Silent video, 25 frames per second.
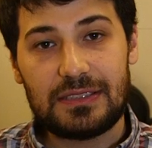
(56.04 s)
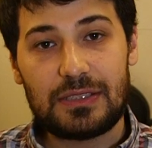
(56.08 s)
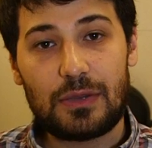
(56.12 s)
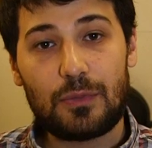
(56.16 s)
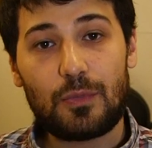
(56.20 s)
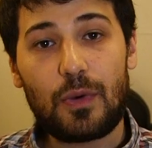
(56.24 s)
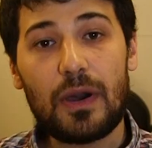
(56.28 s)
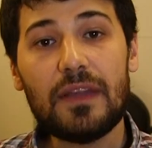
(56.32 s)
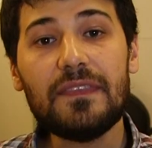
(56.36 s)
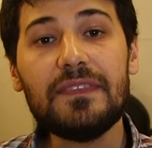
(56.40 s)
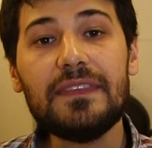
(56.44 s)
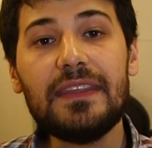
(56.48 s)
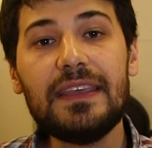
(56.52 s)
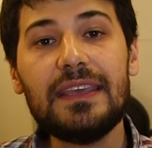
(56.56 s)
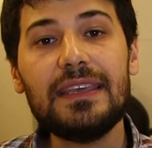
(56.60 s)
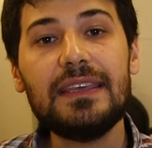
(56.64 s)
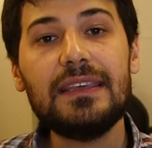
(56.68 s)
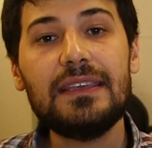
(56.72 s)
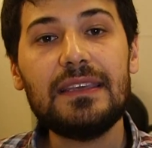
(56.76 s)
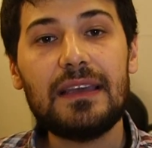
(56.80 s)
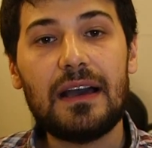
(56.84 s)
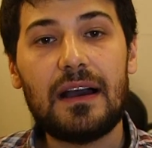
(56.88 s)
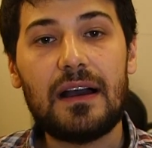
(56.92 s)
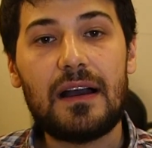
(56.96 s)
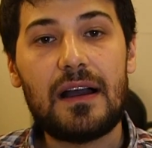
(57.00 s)
So one
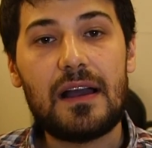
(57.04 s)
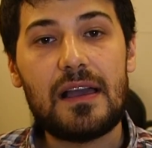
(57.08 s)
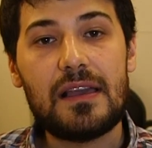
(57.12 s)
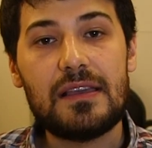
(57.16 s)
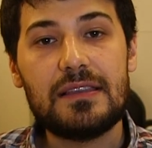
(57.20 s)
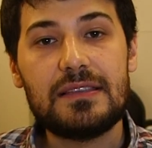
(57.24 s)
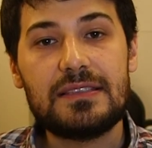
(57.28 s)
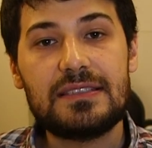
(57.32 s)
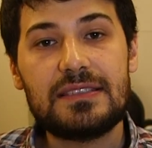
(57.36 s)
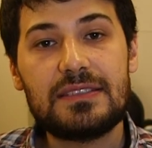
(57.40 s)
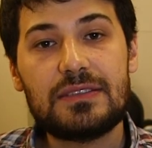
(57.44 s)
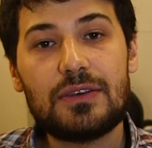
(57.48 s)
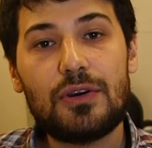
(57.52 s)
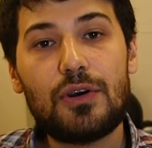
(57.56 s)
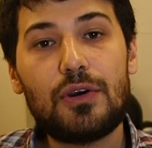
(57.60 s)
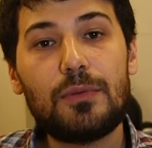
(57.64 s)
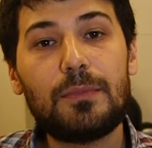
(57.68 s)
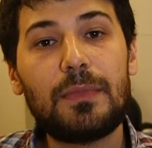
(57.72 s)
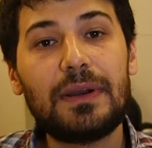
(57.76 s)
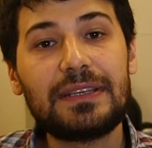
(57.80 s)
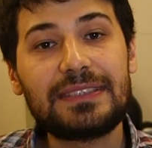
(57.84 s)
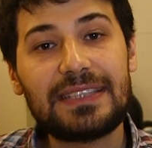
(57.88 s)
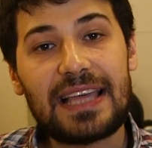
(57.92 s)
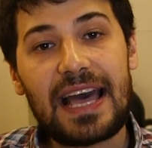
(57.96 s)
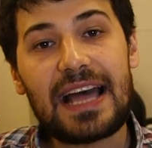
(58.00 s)
day I saw
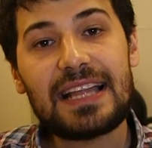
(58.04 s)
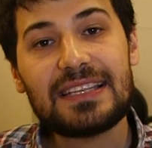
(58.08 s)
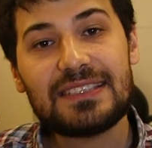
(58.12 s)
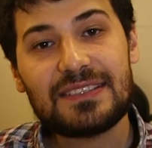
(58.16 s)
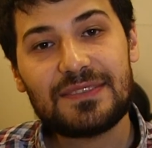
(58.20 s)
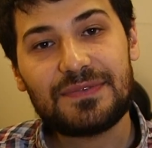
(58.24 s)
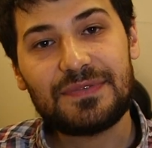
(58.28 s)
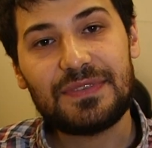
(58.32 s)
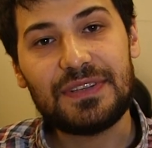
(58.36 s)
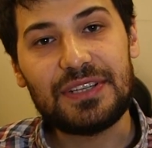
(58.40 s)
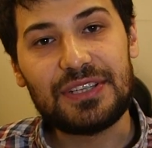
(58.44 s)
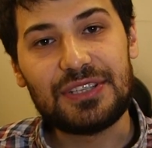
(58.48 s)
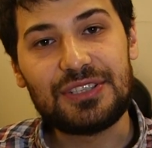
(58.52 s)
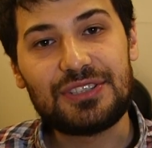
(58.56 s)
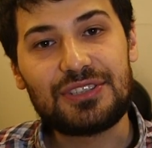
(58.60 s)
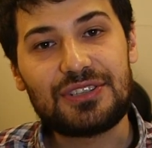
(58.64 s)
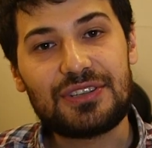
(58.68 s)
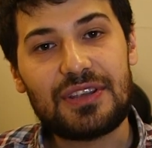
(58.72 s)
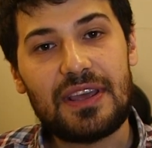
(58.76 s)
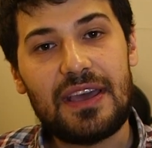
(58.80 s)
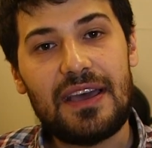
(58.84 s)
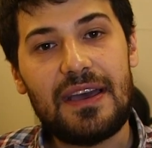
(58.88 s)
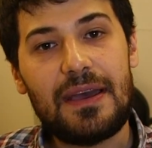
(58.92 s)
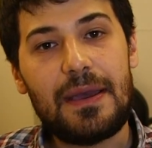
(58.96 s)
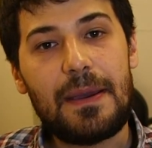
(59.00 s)
on my dad's
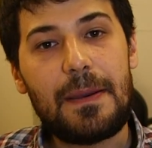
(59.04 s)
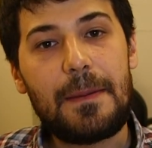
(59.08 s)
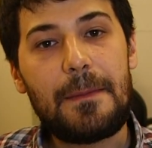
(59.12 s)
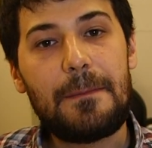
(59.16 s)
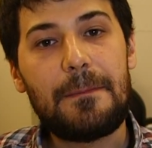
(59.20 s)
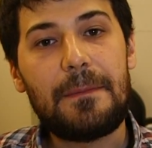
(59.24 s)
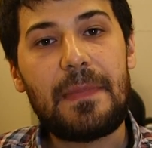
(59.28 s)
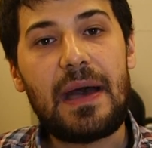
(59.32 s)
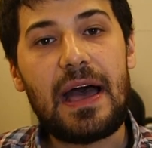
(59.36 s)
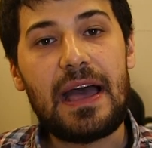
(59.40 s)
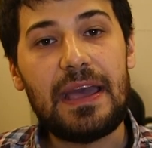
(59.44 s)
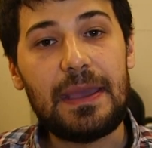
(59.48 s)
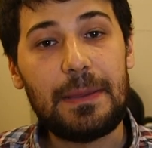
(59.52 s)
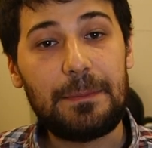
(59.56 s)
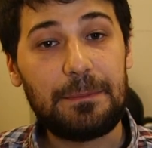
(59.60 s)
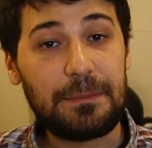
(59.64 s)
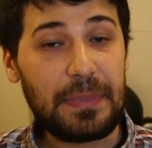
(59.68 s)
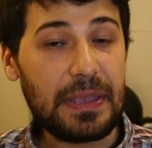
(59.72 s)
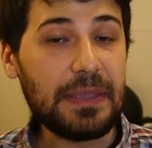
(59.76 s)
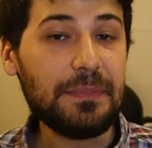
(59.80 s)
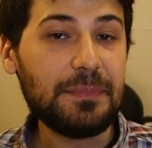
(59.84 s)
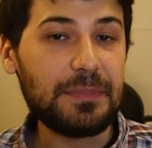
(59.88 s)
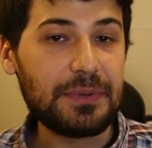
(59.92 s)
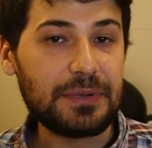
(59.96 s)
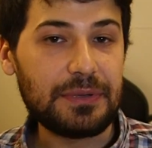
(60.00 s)
fridge a, a
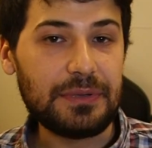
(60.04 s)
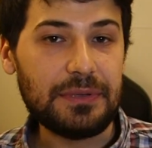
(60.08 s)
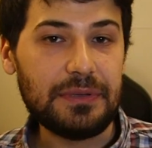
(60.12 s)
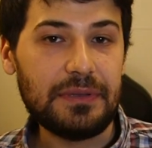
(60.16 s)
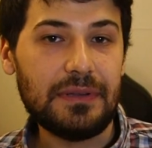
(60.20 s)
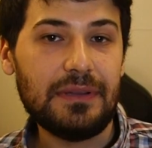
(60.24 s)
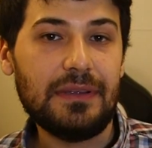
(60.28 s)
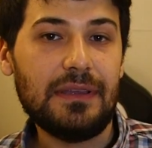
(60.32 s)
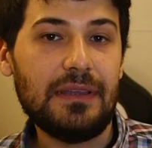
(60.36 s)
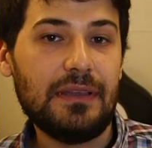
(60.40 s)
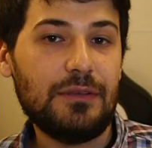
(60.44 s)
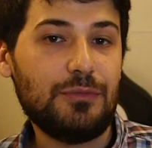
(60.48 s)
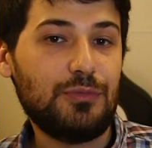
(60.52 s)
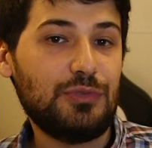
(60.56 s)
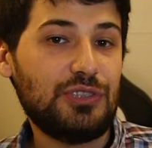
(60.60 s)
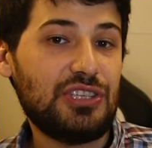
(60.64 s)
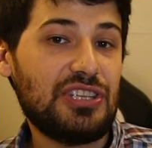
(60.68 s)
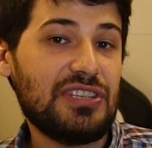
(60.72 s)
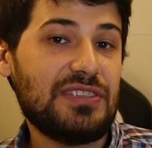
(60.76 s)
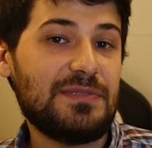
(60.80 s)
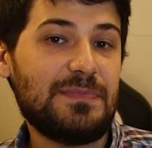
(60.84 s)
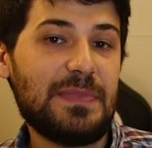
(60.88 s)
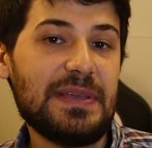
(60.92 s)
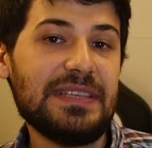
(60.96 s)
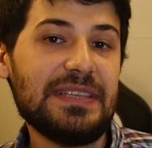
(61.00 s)
paper, which is